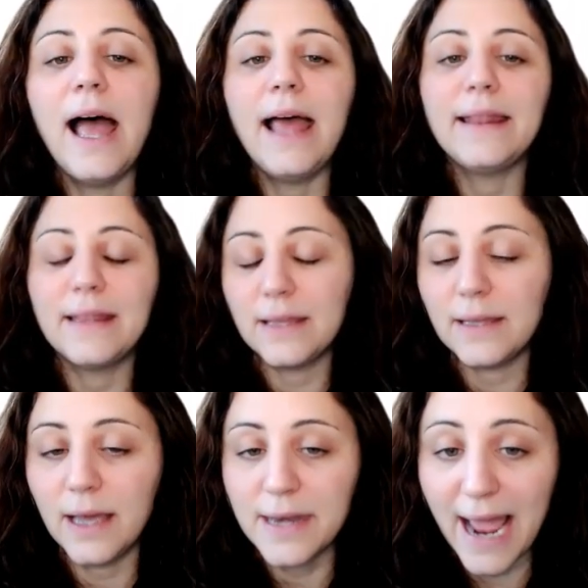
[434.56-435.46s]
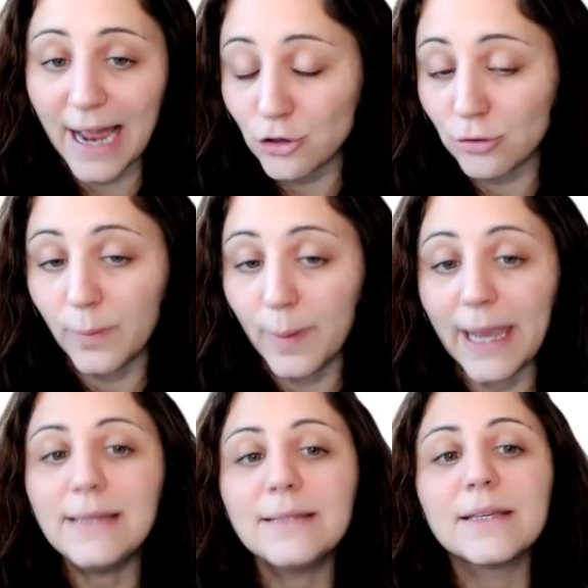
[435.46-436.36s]
at a natural
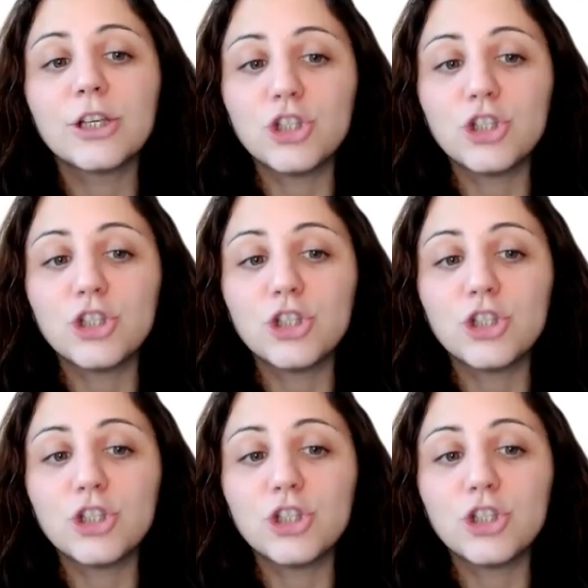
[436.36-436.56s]
pace.